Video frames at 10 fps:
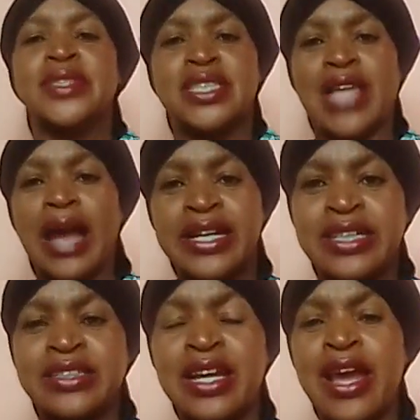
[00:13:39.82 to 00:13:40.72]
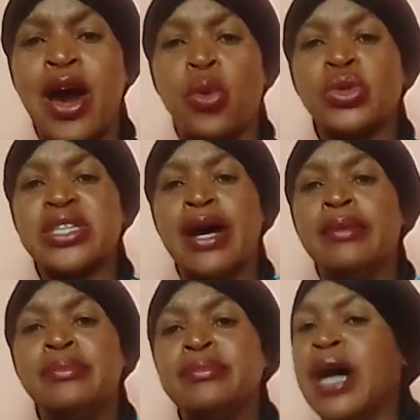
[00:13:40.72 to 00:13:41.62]
starting the year with
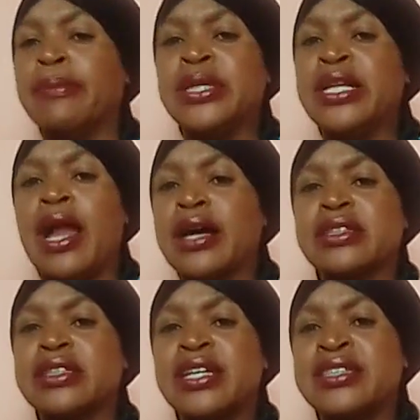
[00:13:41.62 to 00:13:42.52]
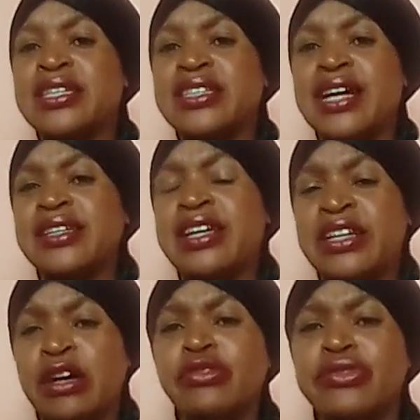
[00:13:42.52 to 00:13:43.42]
them. I mean, like, isn't that
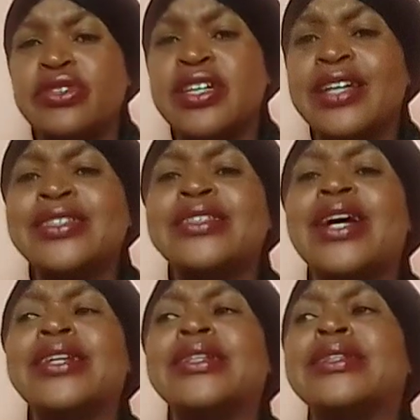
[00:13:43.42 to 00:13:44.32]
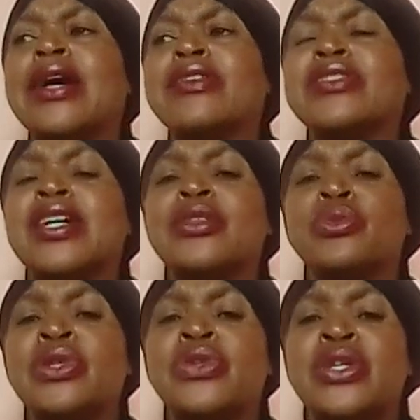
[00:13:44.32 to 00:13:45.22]
enough? Isn't that enough that
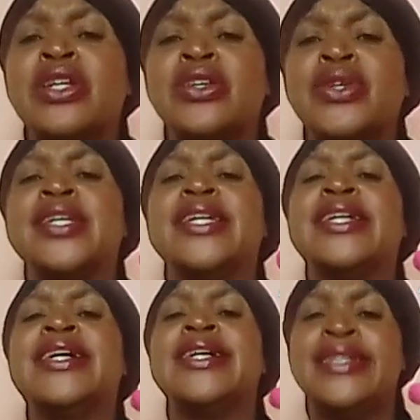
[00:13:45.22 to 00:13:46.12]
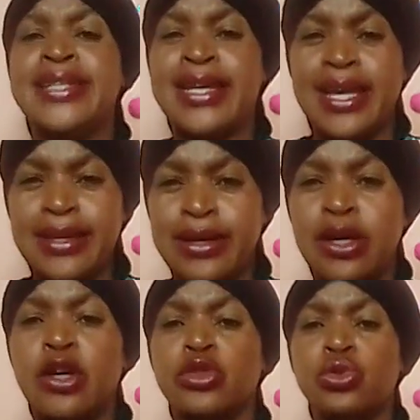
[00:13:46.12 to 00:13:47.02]
we really need
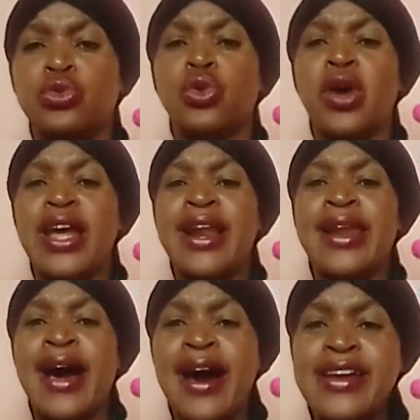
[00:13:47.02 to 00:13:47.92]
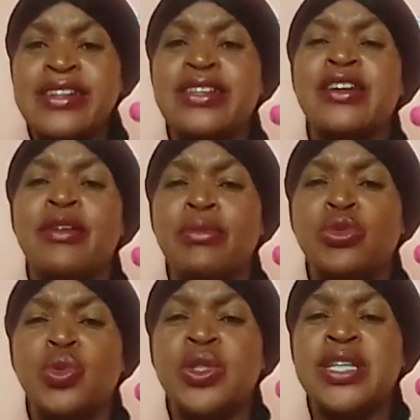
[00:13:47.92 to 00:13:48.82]
to draw a line
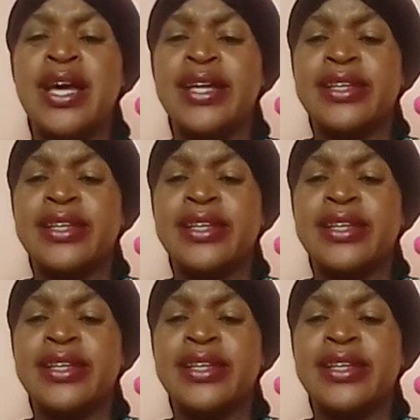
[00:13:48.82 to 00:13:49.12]
between